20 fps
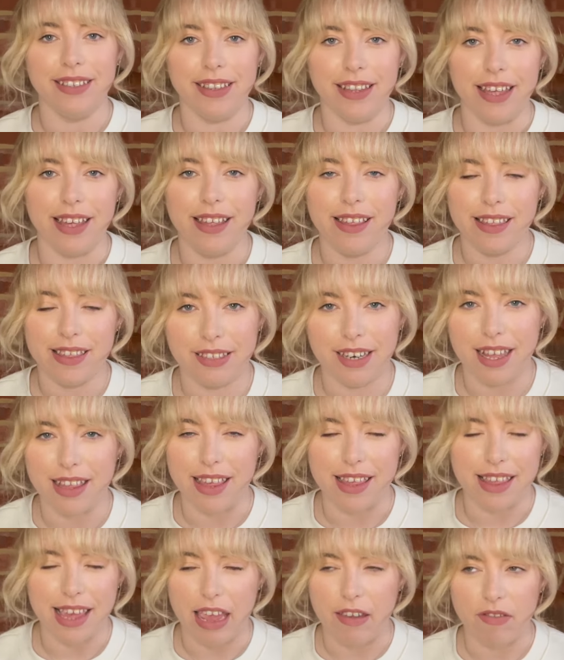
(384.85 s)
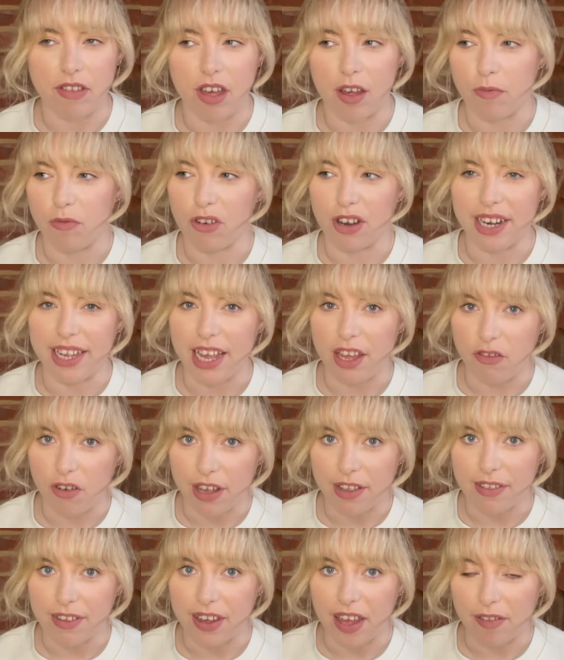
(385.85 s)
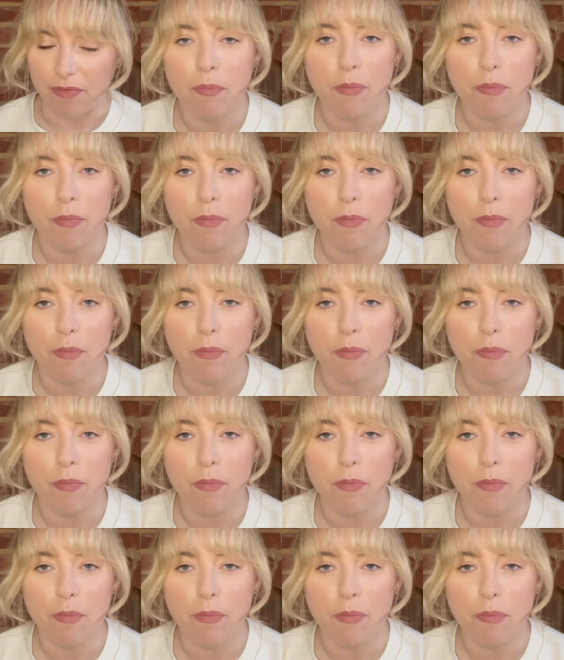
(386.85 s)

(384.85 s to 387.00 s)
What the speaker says: this as it saves time trying to get dressed again.